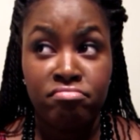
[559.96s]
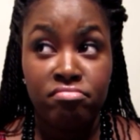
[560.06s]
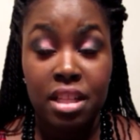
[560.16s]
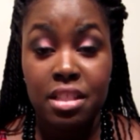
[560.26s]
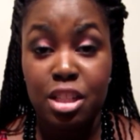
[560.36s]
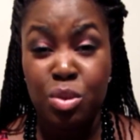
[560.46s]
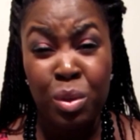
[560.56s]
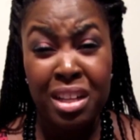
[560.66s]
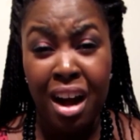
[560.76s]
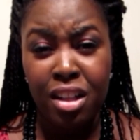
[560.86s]
let's say
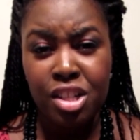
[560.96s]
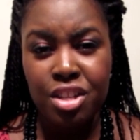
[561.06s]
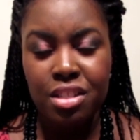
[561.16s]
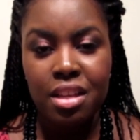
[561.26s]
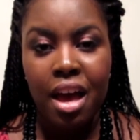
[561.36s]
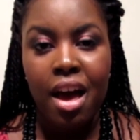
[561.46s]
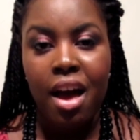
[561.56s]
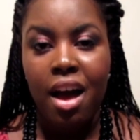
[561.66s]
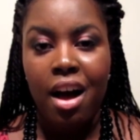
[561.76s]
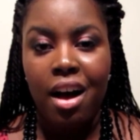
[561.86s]
$20,
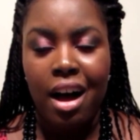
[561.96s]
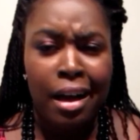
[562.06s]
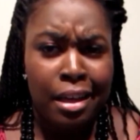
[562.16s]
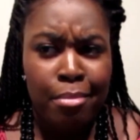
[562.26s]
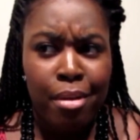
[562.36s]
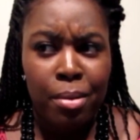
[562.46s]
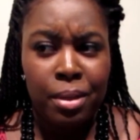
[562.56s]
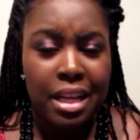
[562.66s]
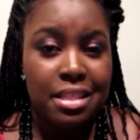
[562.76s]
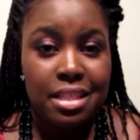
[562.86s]
I get probably
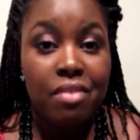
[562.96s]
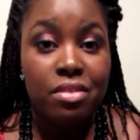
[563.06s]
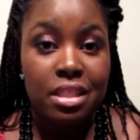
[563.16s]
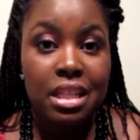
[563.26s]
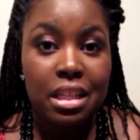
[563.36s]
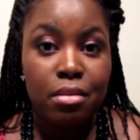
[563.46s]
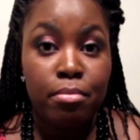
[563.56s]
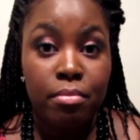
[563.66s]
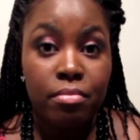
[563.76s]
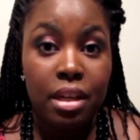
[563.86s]
like
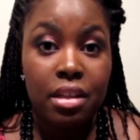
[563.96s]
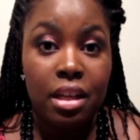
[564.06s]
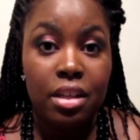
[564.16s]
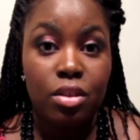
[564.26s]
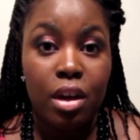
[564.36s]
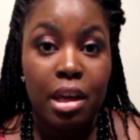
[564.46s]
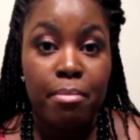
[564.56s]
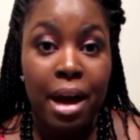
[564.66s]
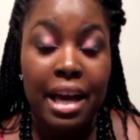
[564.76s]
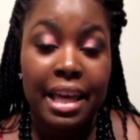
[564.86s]
17, you know,
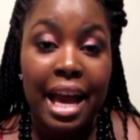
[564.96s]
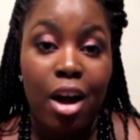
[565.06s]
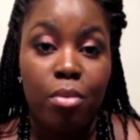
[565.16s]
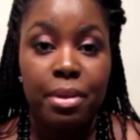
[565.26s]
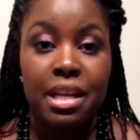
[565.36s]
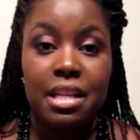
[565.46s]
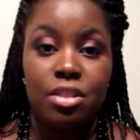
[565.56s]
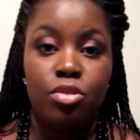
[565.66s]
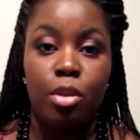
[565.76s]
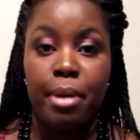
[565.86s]
in my account,
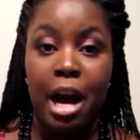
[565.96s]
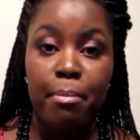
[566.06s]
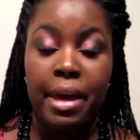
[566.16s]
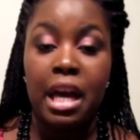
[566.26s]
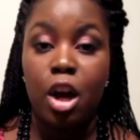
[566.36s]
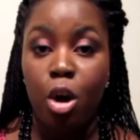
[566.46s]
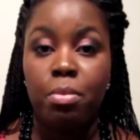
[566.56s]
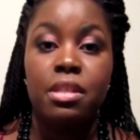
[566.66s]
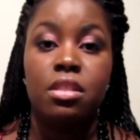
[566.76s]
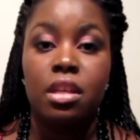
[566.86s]
because, you know, PoundPay and
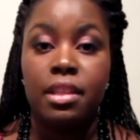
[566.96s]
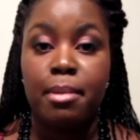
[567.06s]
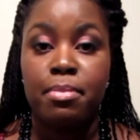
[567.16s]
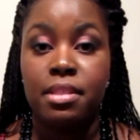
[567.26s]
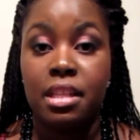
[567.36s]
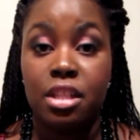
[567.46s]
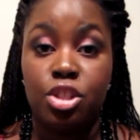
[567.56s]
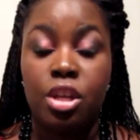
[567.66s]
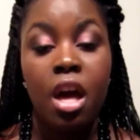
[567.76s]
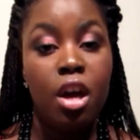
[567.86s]
Copious took their
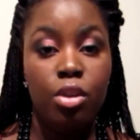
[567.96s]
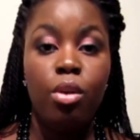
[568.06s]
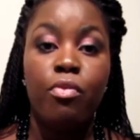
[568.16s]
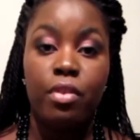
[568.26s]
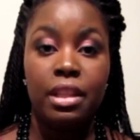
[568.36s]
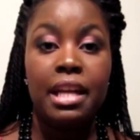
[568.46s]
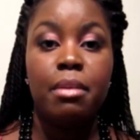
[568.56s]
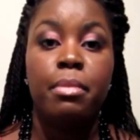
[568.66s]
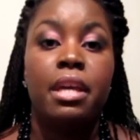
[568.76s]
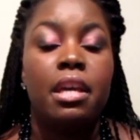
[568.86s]
percentage, you know, for
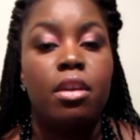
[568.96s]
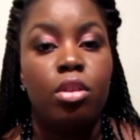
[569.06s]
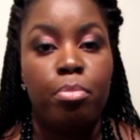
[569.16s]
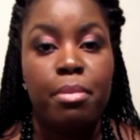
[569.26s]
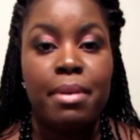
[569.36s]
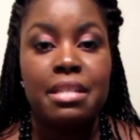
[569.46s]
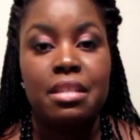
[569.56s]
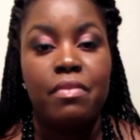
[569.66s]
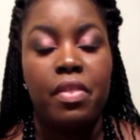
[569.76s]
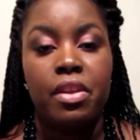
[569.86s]
letting me, you know, put my
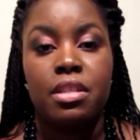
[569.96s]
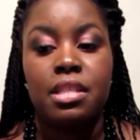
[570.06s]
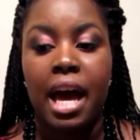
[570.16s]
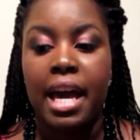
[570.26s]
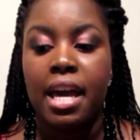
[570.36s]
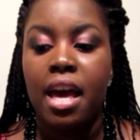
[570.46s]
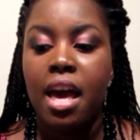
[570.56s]
stuff on their site.